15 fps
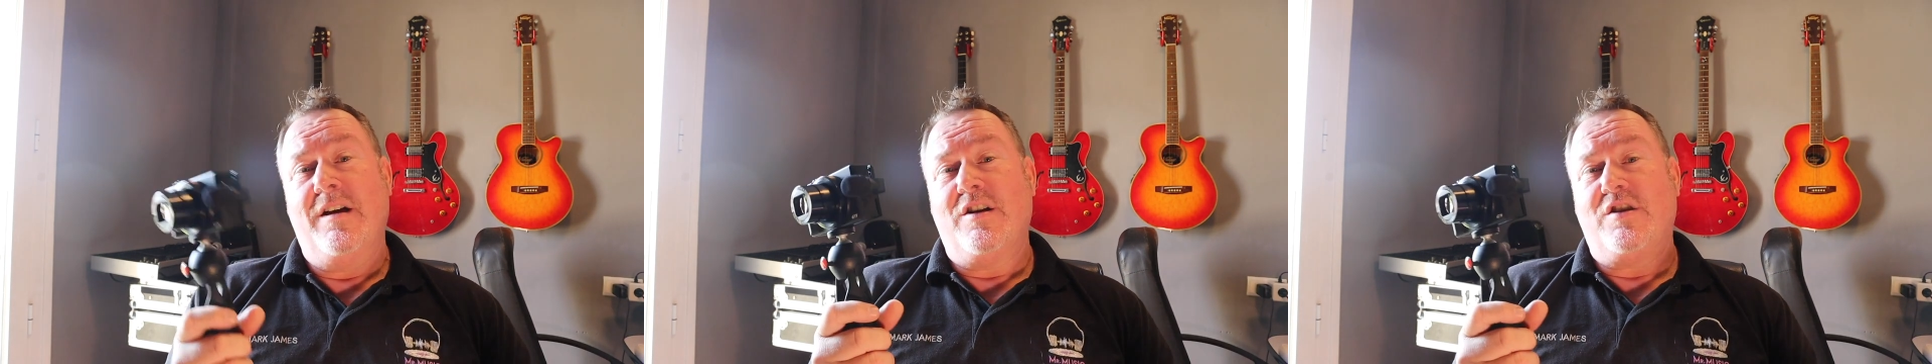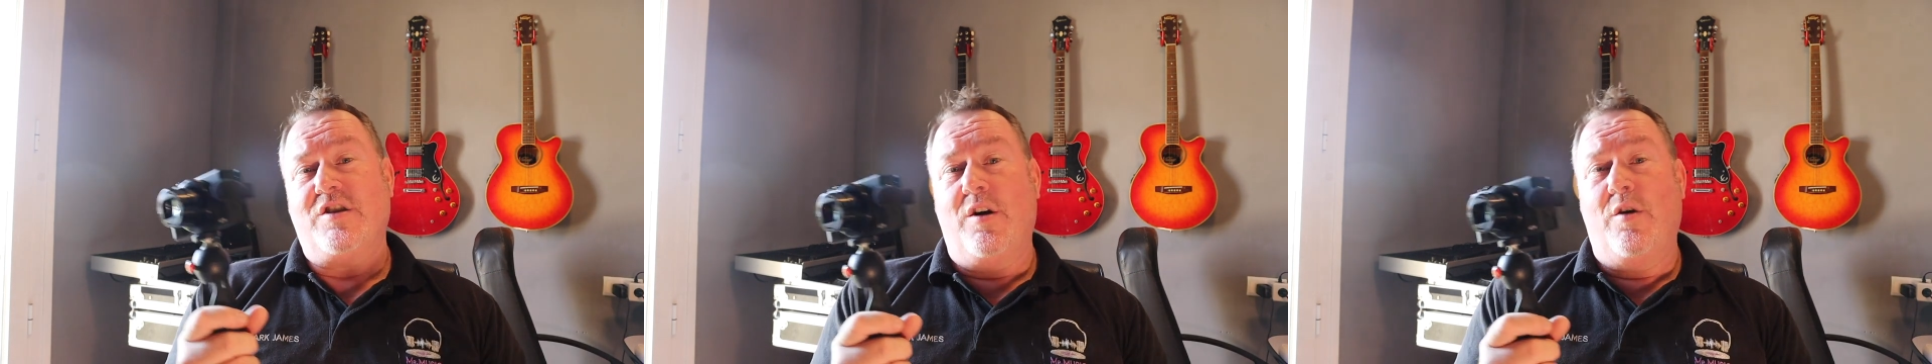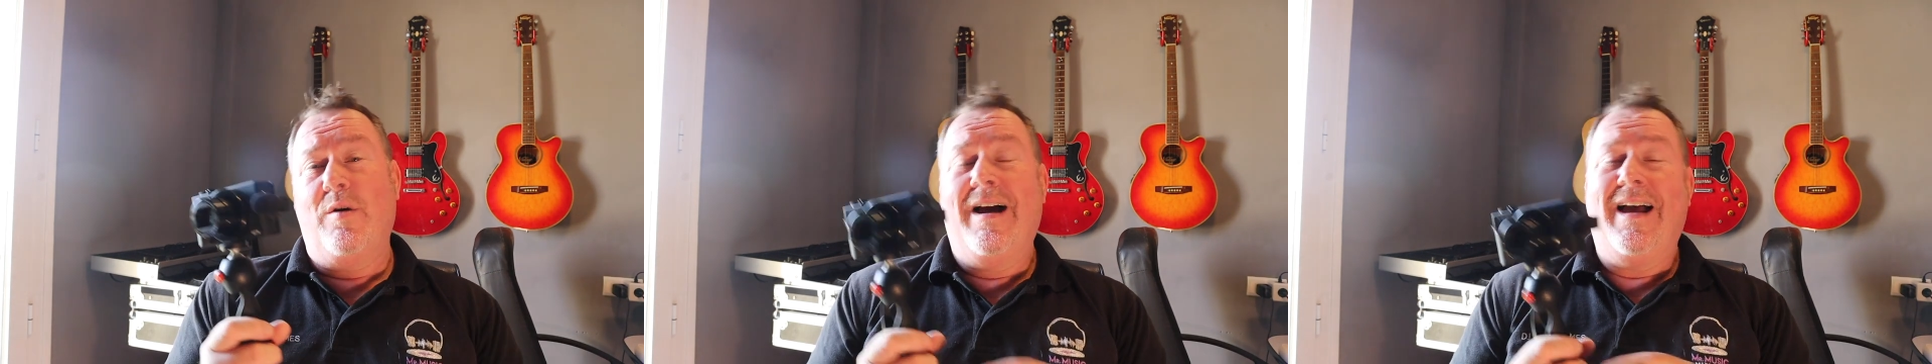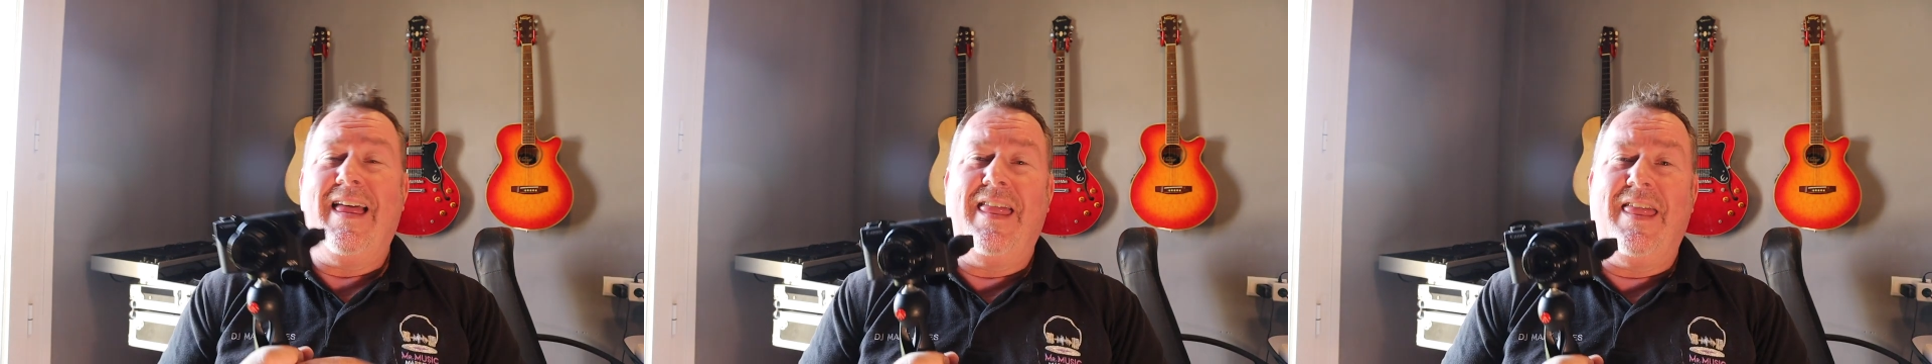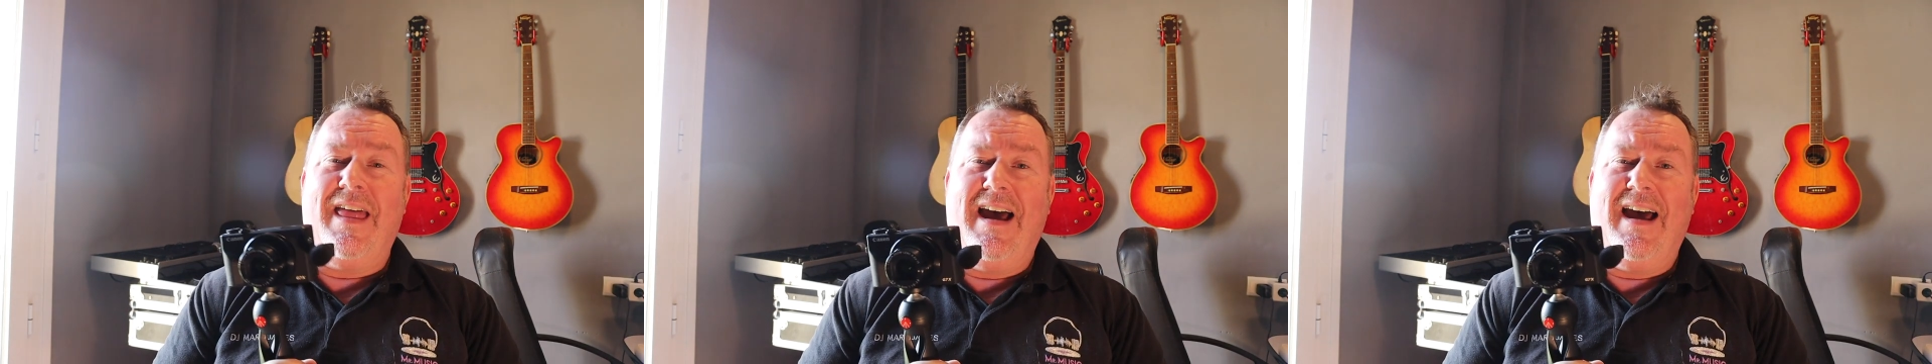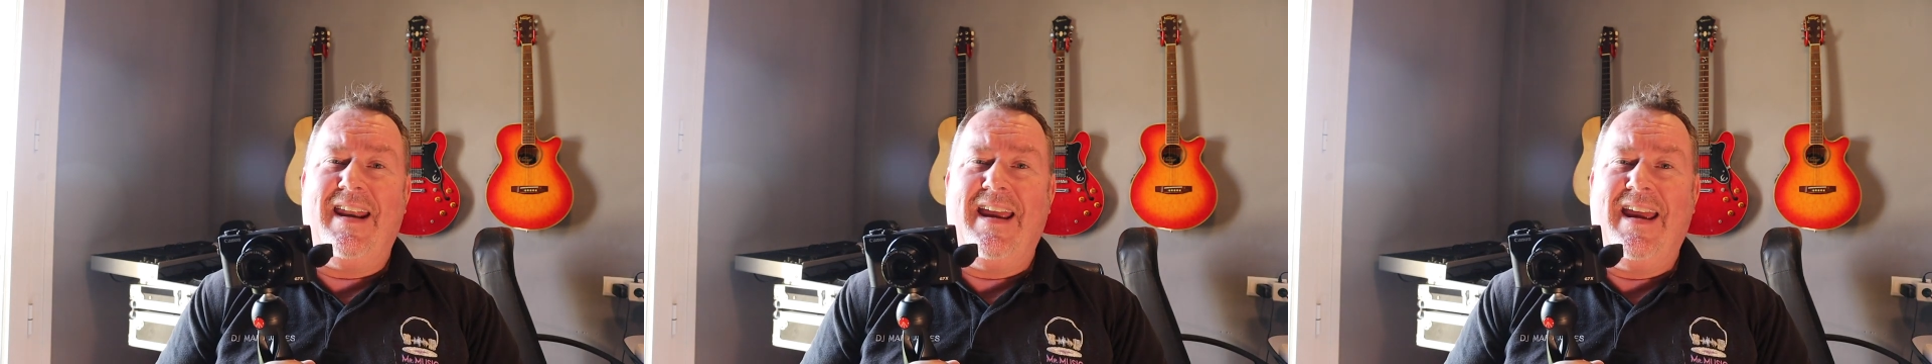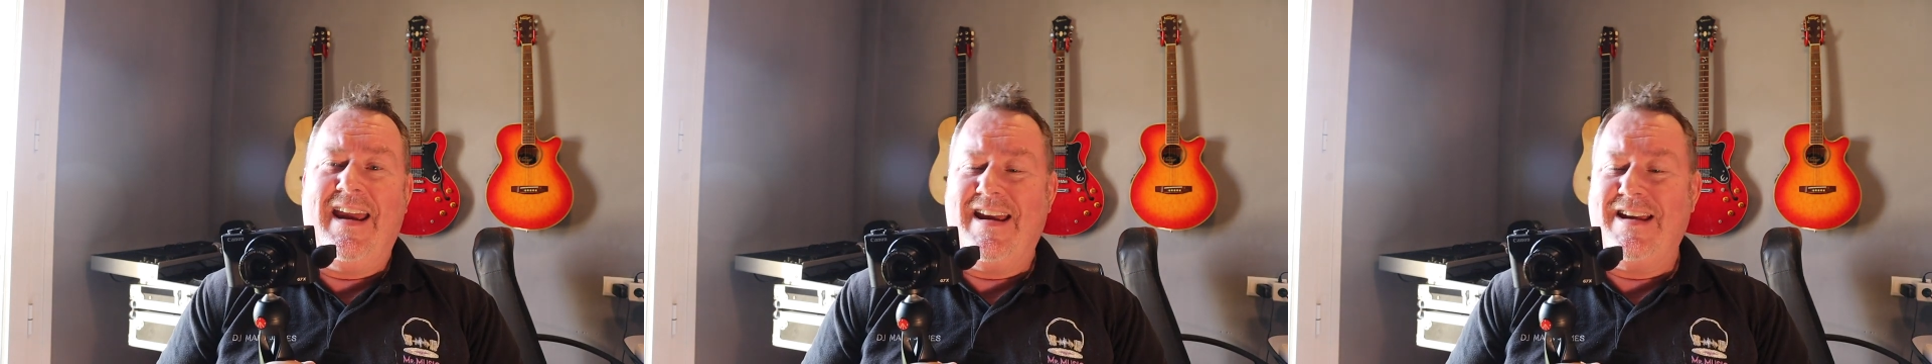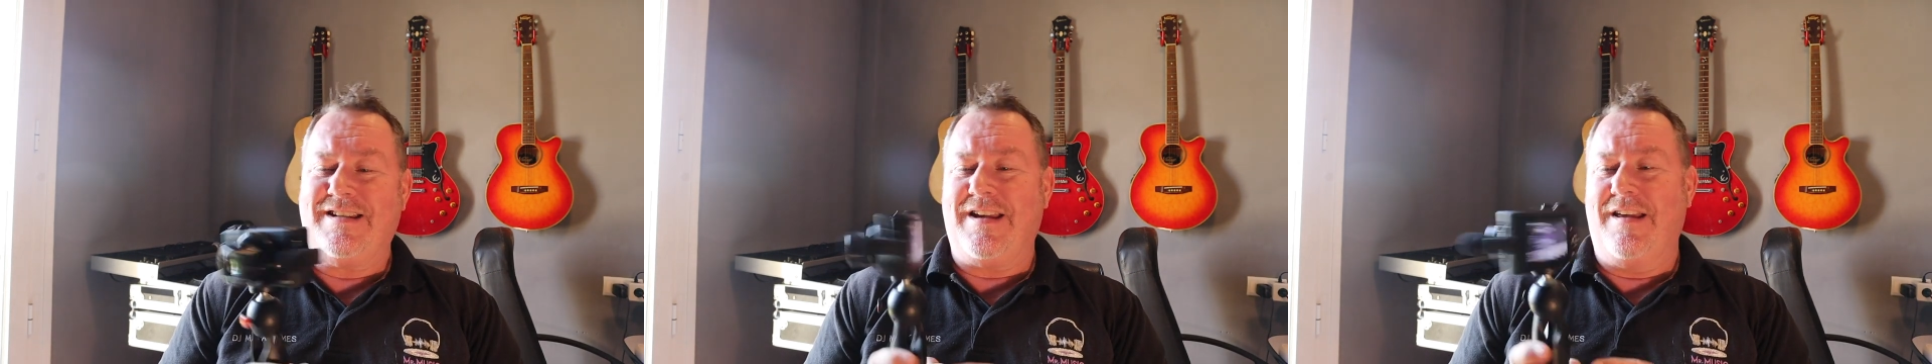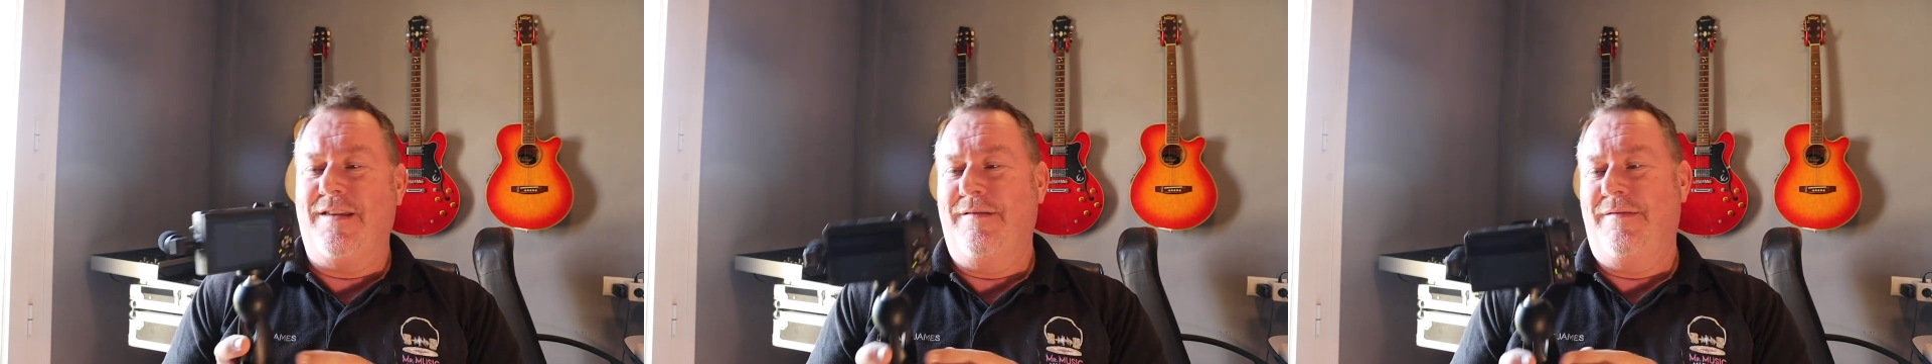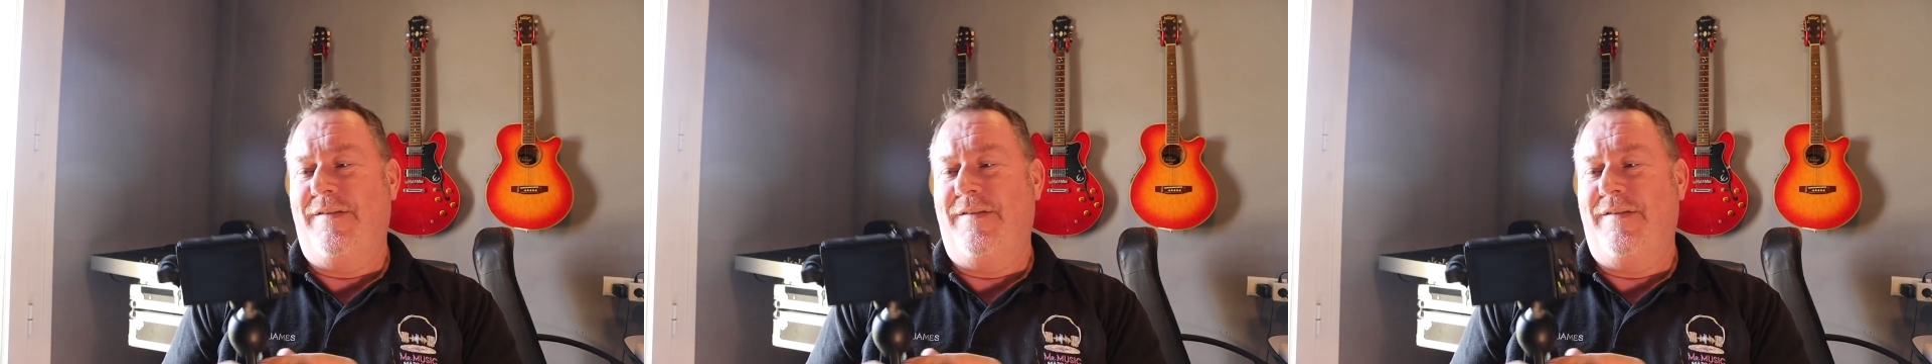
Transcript: So that is the